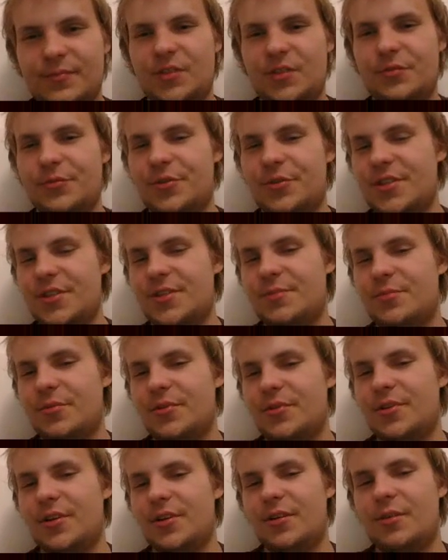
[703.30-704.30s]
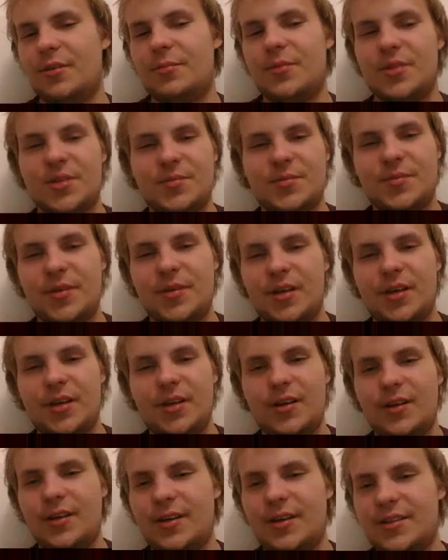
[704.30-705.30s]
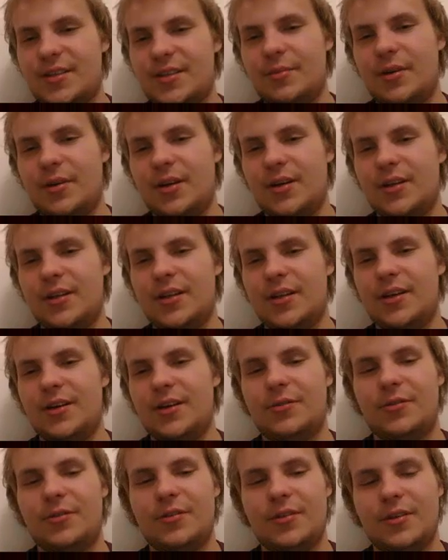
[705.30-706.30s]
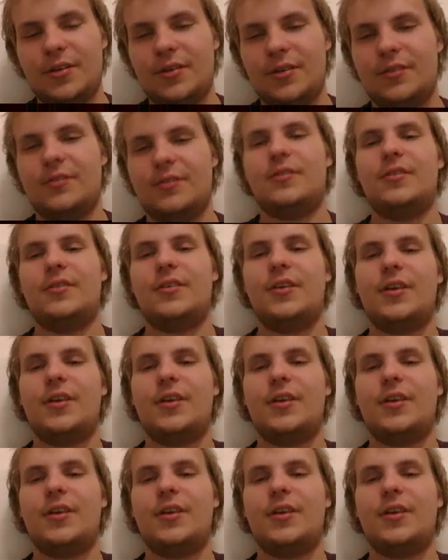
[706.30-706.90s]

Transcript: To just put in your PHP any xdebug like color